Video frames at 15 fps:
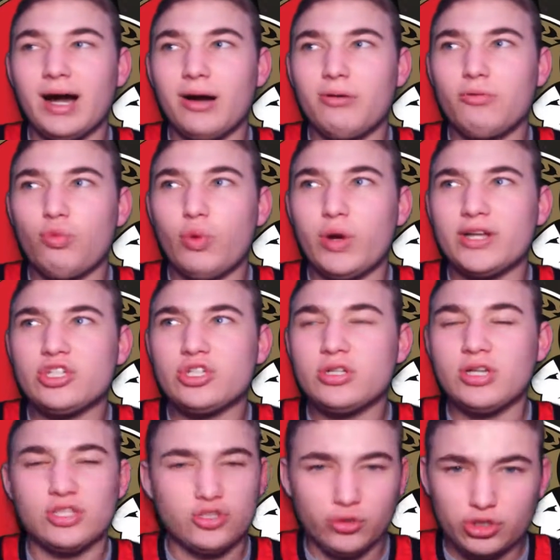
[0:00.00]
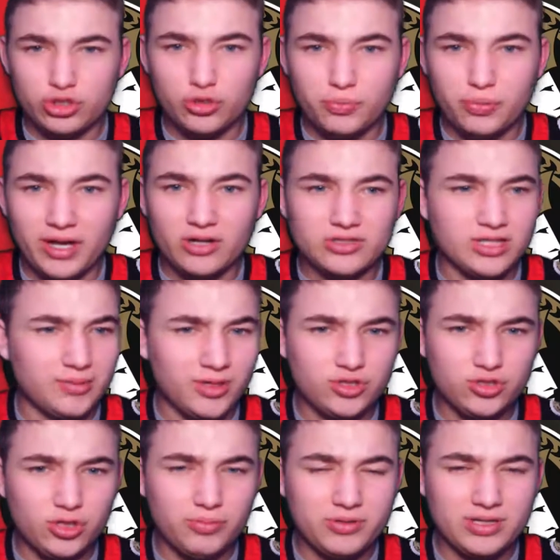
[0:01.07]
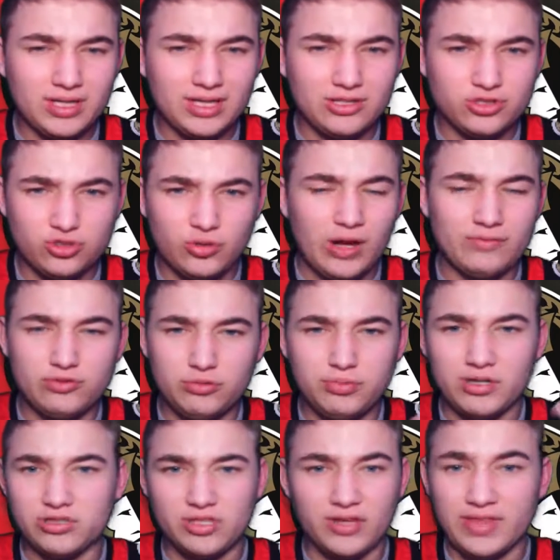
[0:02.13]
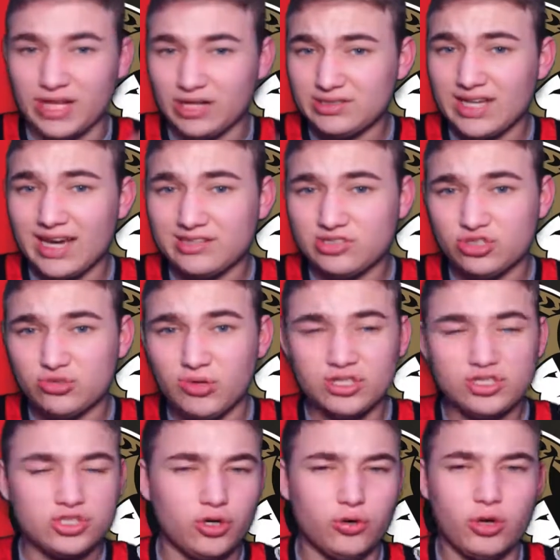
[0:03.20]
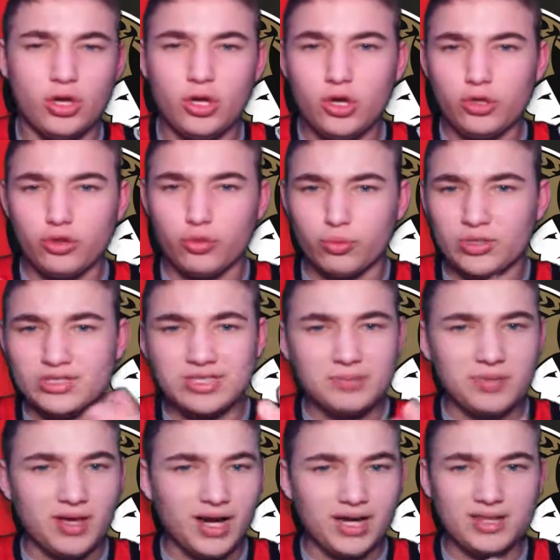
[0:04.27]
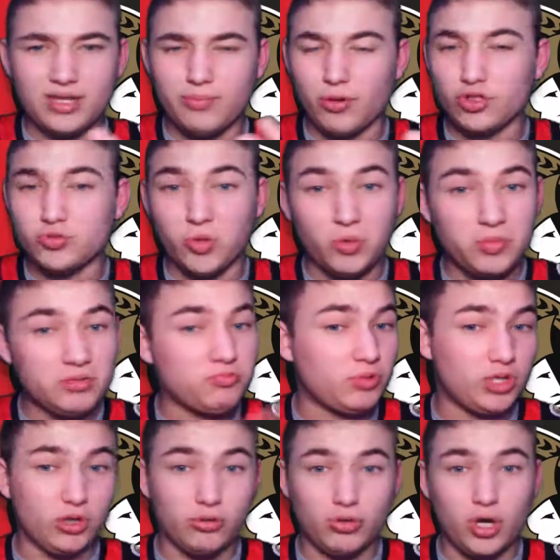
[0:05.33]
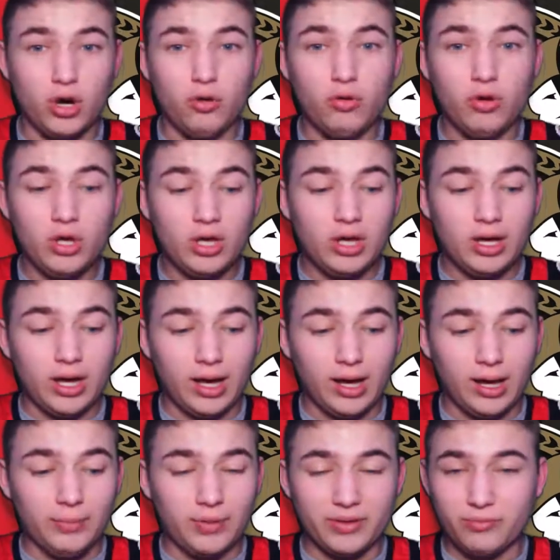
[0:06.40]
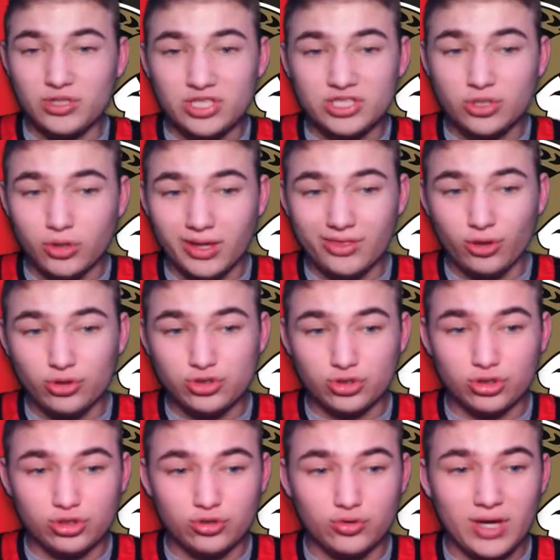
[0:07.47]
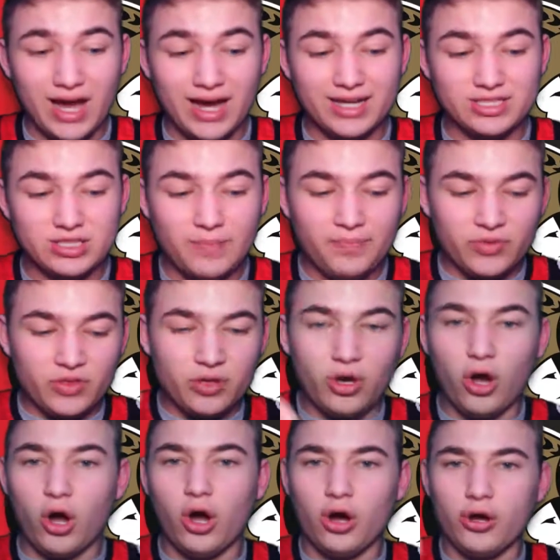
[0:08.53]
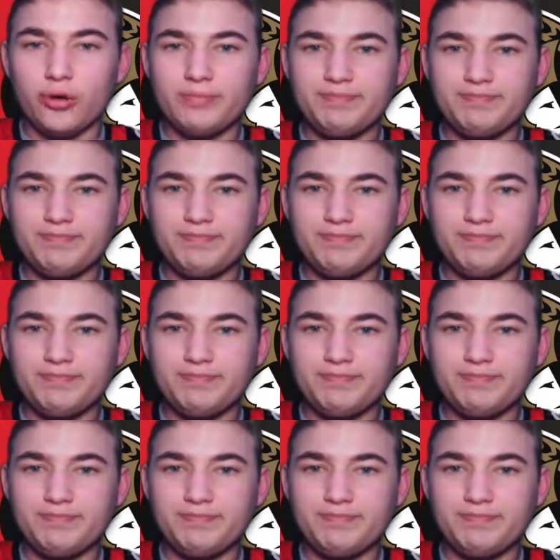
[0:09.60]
Which it's only 2 players, and the Montreal Canadiens do have 2 players on their taxi squad. So the reasoning behind the postponement, we don't know. But we just know that those are the 2 guys are.